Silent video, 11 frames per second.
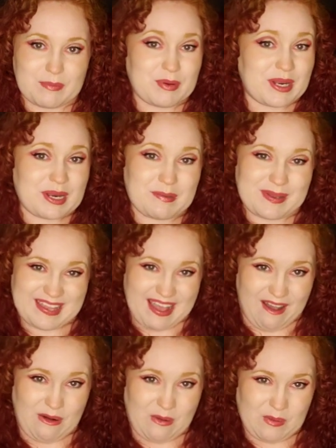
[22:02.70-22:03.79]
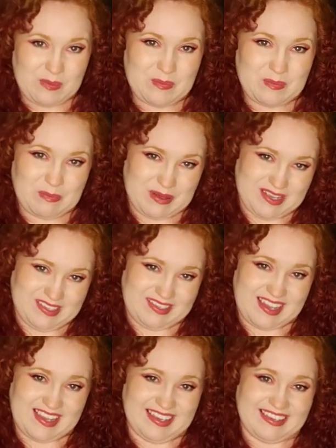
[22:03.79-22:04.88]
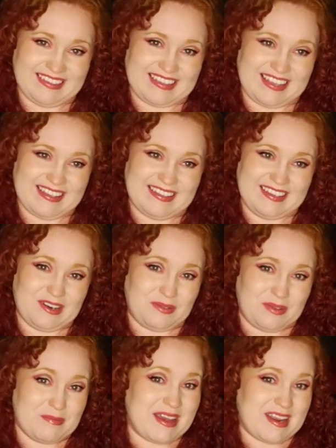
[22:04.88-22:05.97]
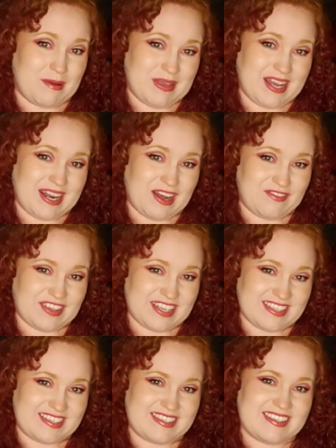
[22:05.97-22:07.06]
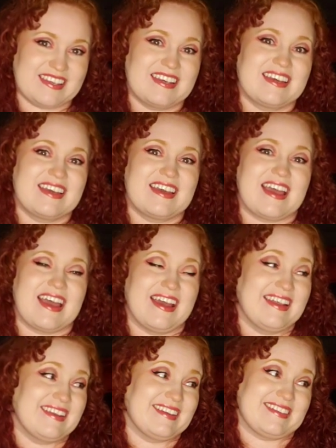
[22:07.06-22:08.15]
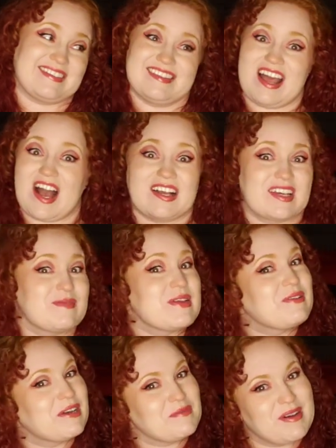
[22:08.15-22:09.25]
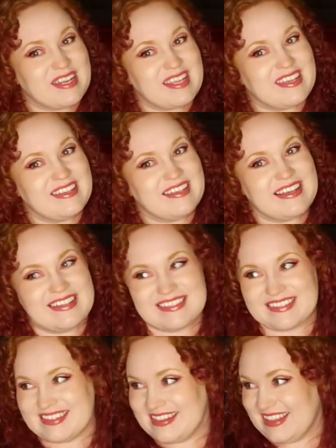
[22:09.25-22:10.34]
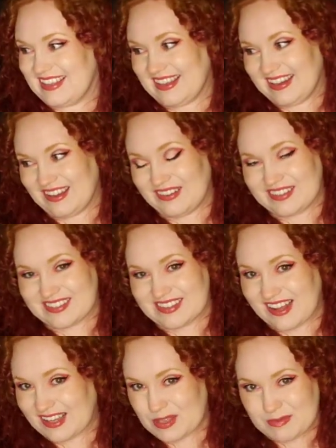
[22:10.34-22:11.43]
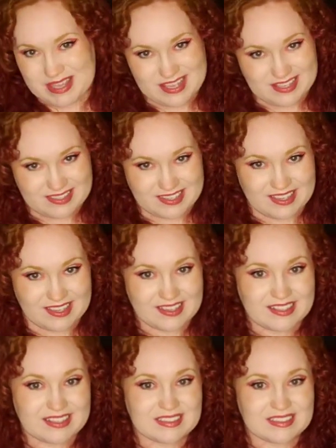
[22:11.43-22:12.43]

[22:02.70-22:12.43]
I put anybody out by saying that, you might not be cut out for this, and it's not going to be quick money. It's not going to be easy.